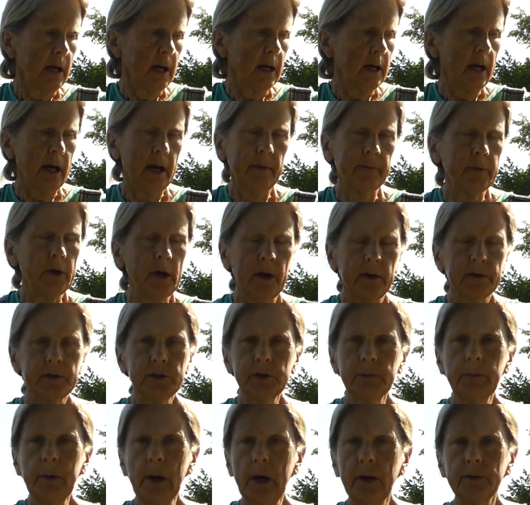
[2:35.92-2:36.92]
I'm not
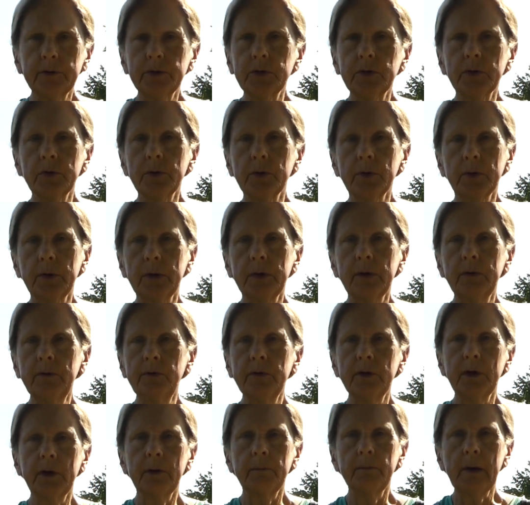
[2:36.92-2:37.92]
sponsored or
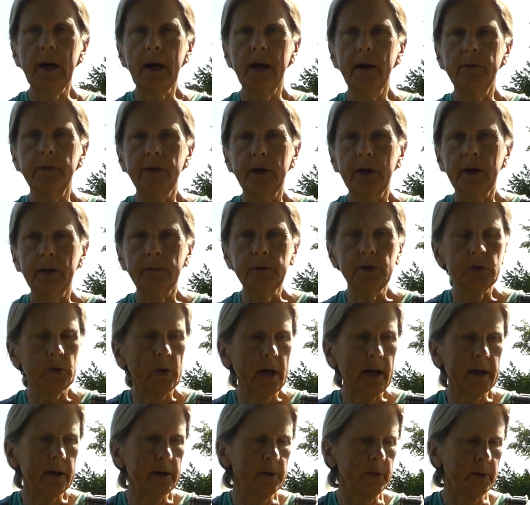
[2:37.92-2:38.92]
anything by them, so
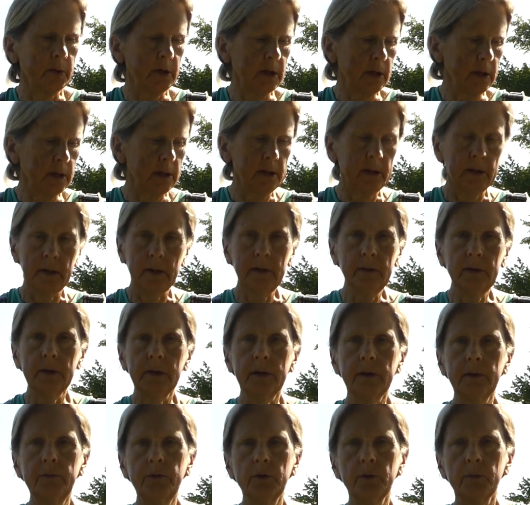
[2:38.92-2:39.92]
I don't get
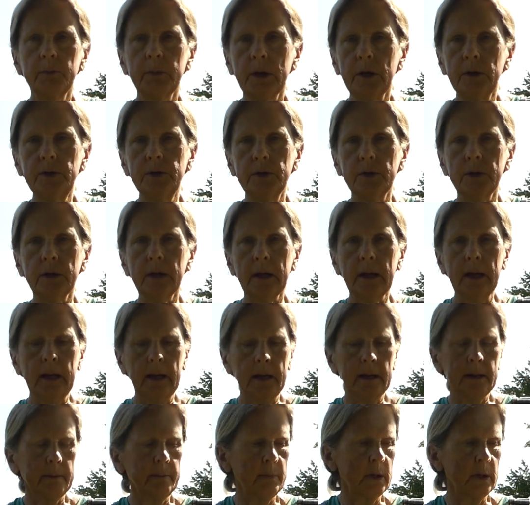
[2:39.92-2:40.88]
anything for mentioning it,